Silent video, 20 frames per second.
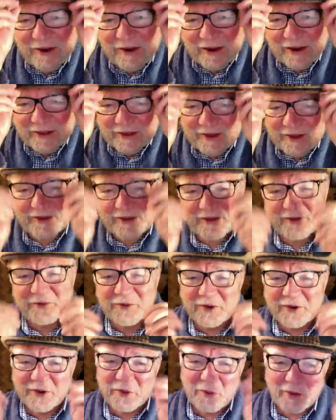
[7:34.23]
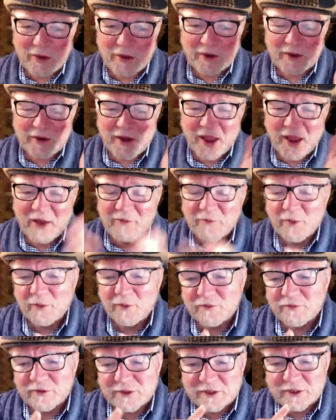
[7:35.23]
I think they really wanted to have them
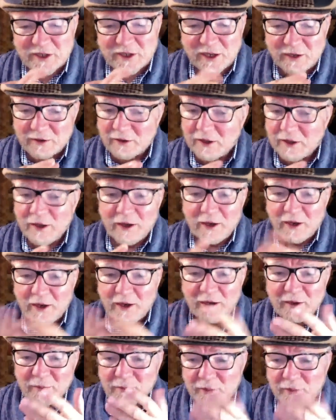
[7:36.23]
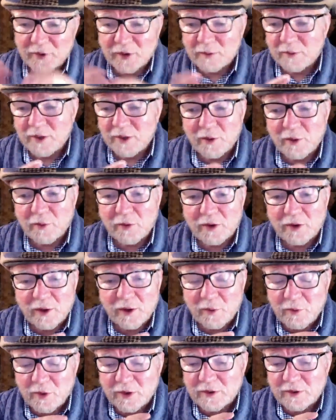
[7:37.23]
up for sale. They can put them anywhere they
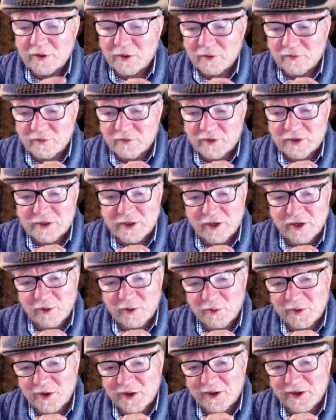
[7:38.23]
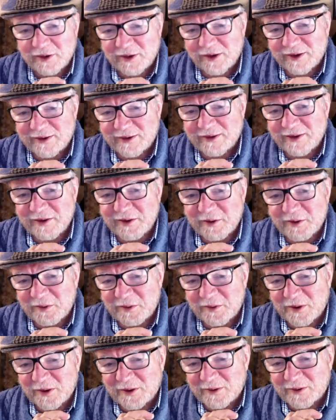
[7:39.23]
want to for sale, but I, I tell
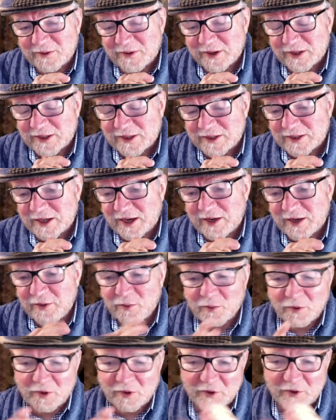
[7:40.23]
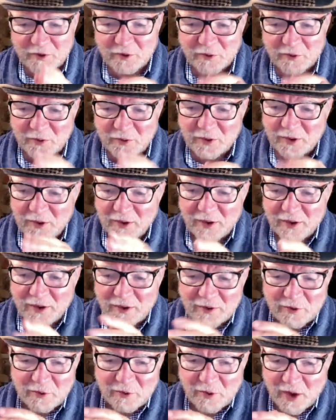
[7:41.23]
you, a, a site where you're
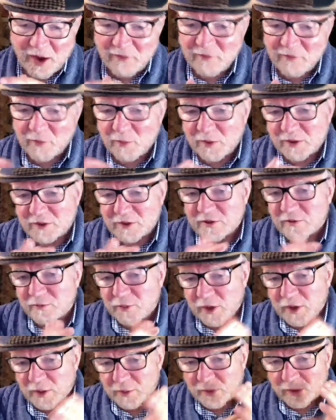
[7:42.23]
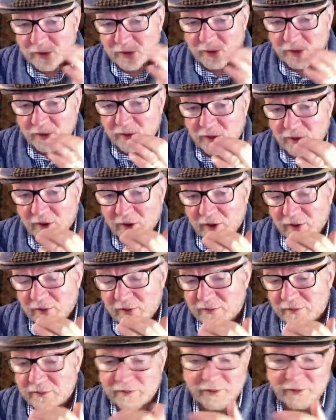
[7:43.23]
you have a bunch of people who
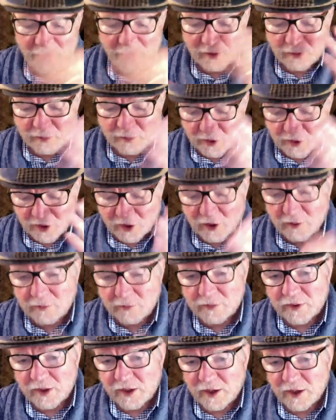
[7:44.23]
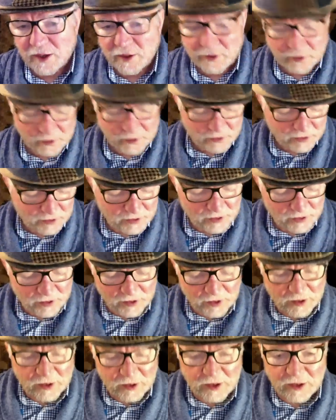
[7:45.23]
are you know putting them together
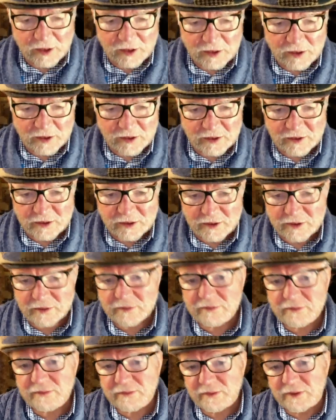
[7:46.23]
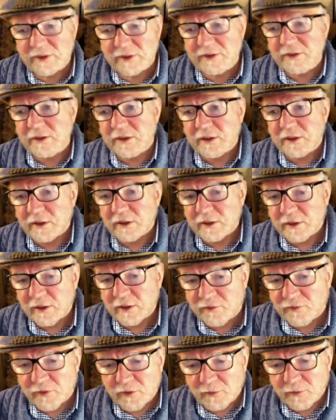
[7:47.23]
is is a little
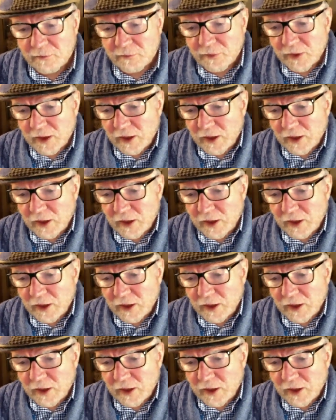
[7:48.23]
different.